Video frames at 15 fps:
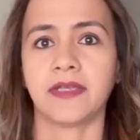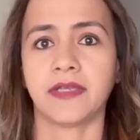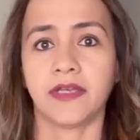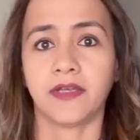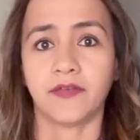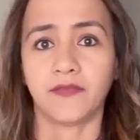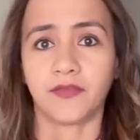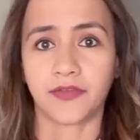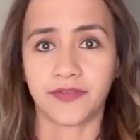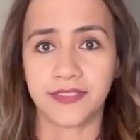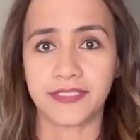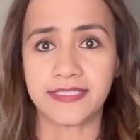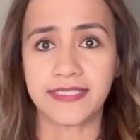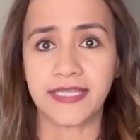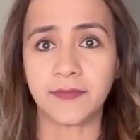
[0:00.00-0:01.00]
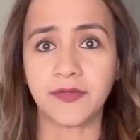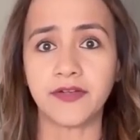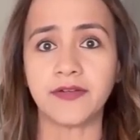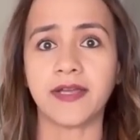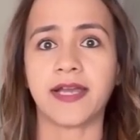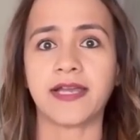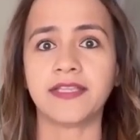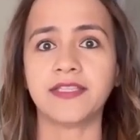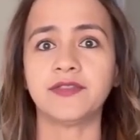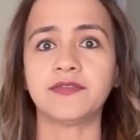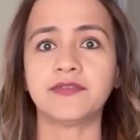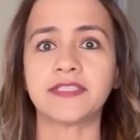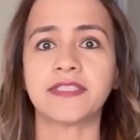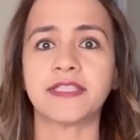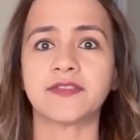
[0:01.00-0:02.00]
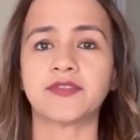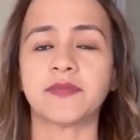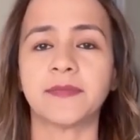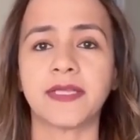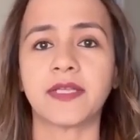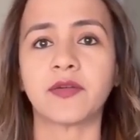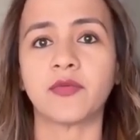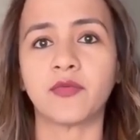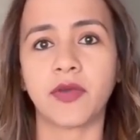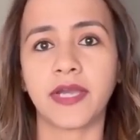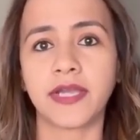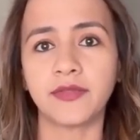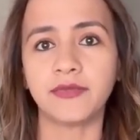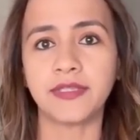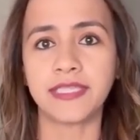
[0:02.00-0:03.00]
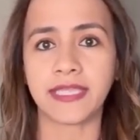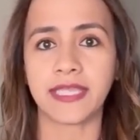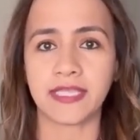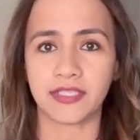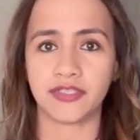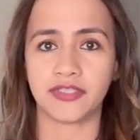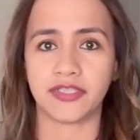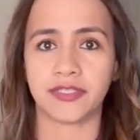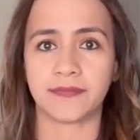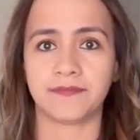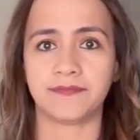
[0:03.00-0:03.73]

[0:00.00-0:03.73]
For this demo, I use the topic Why We Age.